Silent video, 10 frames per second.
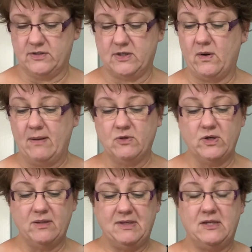So I'm
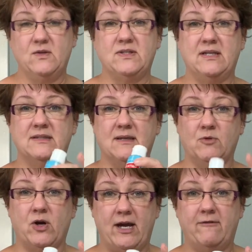going to be using some
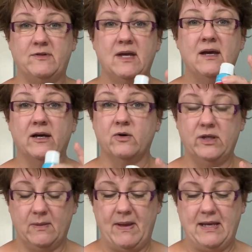craft
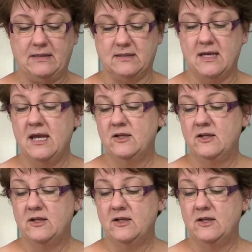acrylic paints